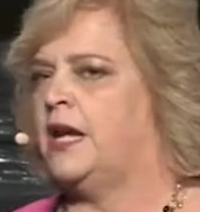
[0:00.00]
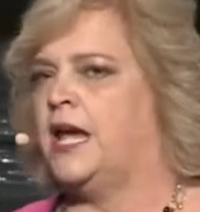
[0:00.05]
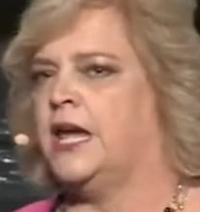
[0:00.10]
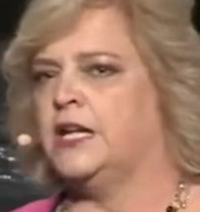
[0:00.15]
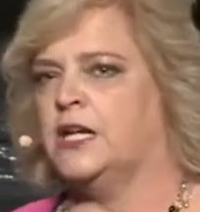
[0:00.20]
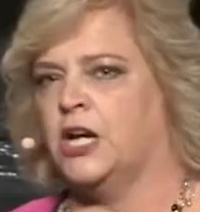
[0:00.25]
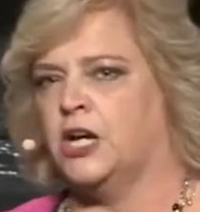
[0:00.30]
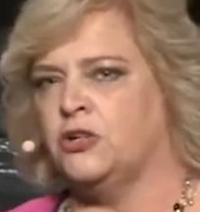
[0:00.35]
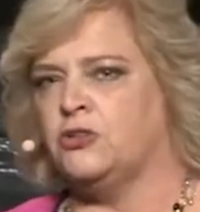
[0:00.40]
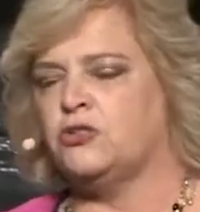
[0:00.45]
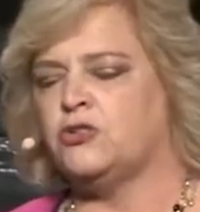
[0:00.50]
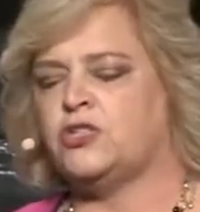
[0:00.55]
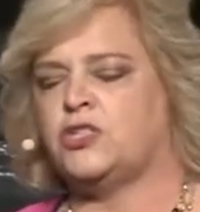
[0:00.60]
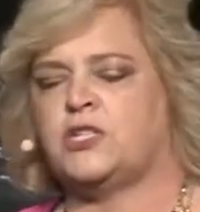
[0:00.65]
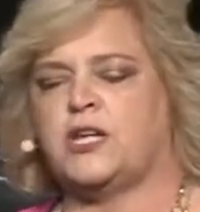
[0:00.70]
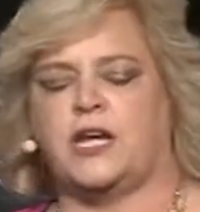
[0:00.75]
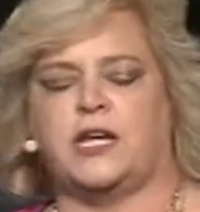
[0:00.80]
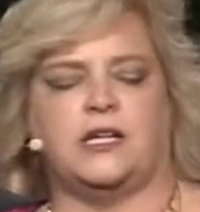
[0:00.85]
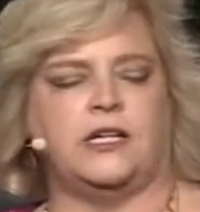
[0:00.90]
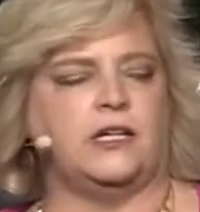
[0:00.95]
and
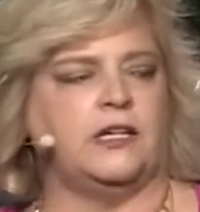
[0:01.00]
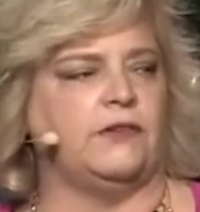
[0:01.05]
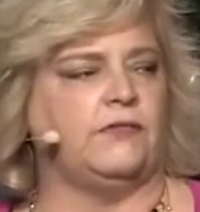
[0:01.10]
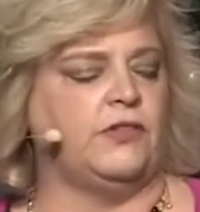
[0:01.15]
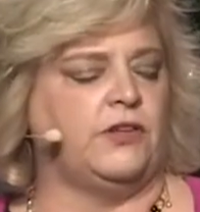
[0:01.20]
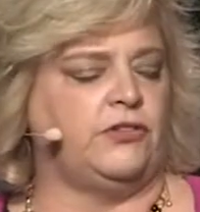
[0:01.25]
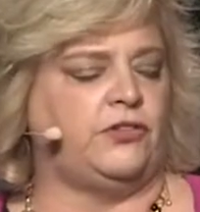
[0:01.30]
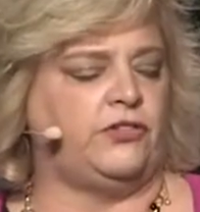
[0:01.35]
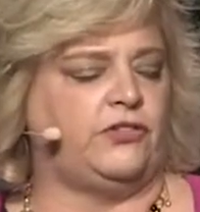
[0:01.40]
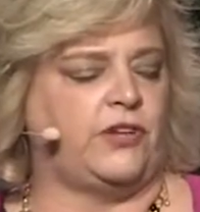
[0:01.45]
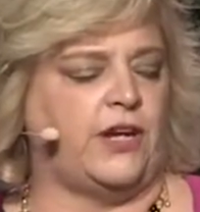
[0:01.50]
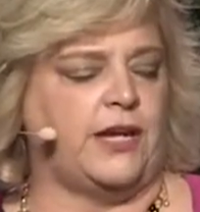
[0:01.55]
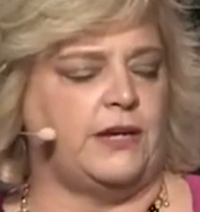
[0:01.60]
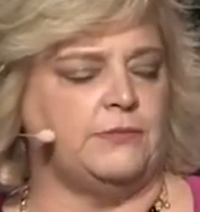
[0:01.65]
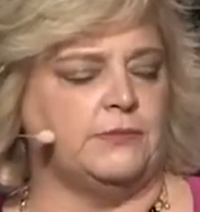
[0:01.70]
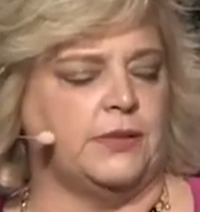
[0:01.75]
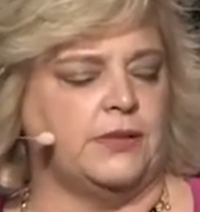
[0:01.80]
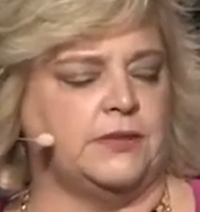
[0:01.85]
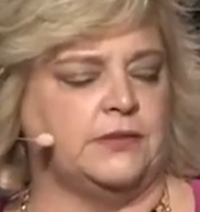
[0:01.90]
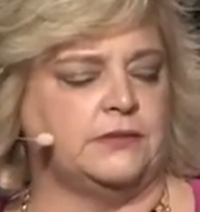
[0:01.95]
understanding of this
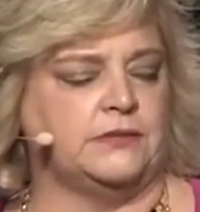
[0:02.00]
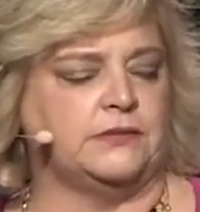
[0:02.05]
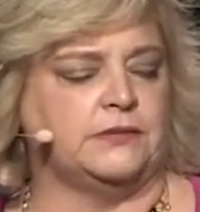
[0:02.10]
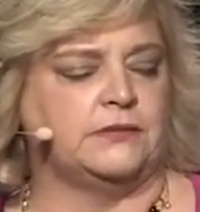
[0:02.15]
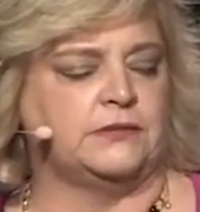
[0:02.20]
statement.